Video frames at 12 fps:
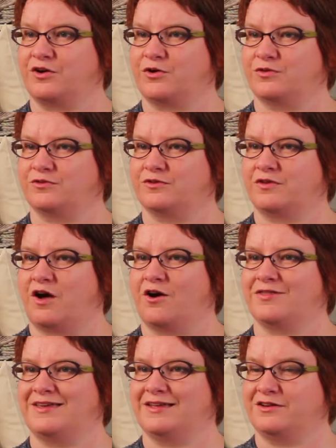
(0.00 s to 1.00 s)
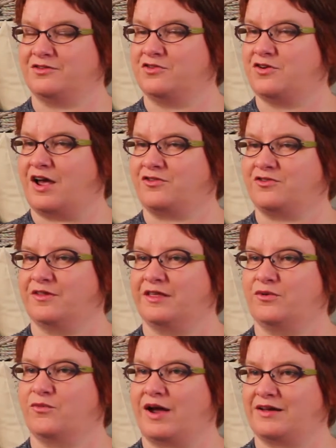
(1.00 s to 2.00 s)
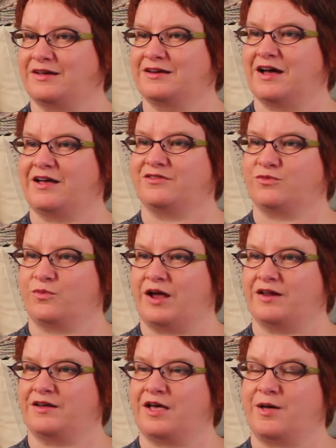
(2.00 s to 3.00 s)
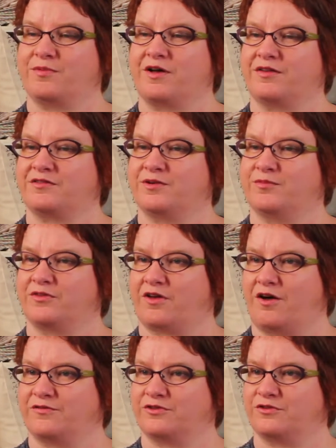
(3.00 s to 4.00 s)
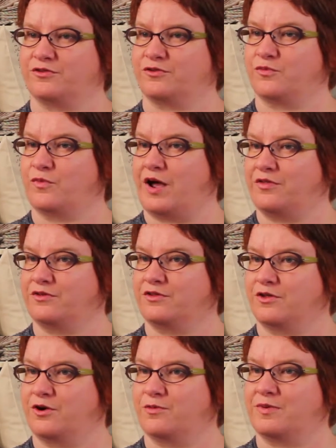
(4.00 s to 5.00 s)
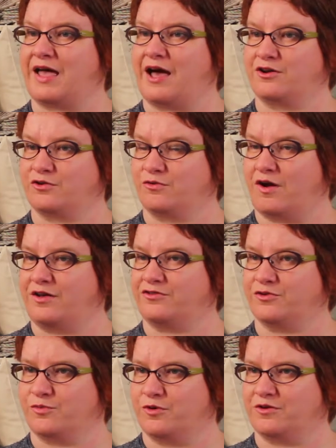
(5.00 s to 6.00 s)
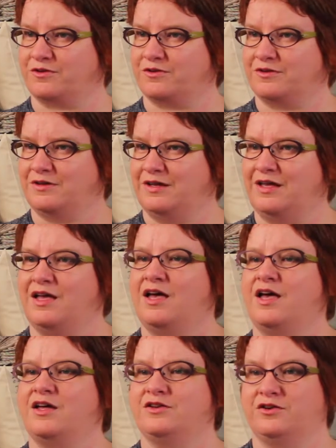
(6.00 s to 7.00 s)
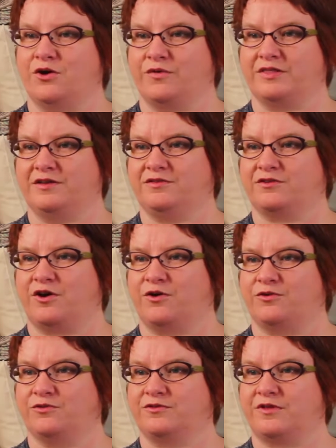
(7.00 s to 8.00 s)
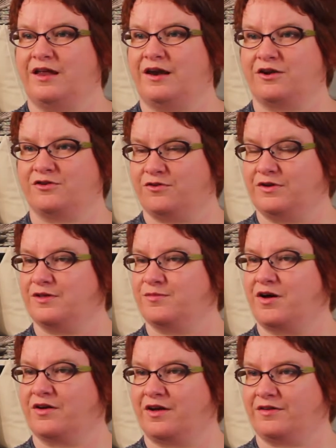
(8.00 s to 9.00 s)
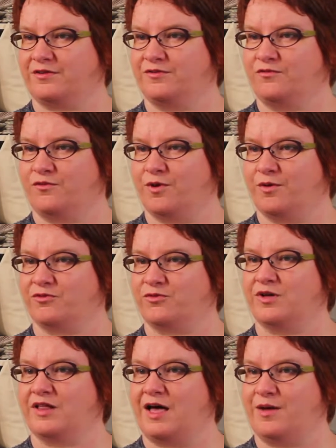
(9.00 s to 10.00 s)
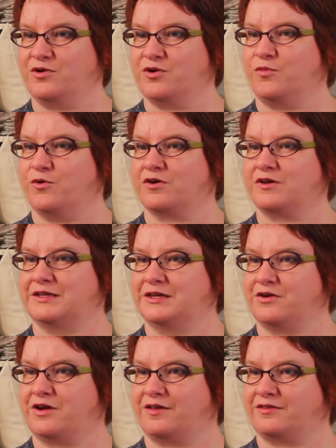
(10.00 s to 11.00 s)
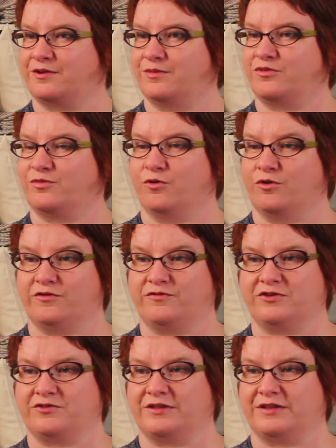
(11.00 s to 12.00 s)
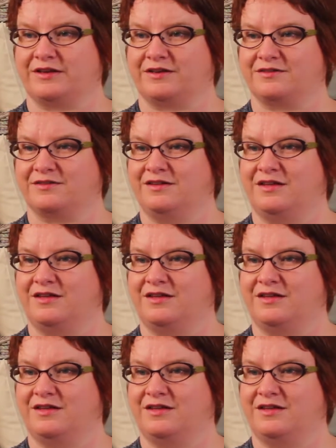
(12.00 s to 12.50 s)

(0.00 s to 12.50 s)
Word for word: codes, are the internationally recognized way to help customs officers around the globe categorize your work. Knowing these codes and entering them on custom forms will help your work clear customs more efficiently.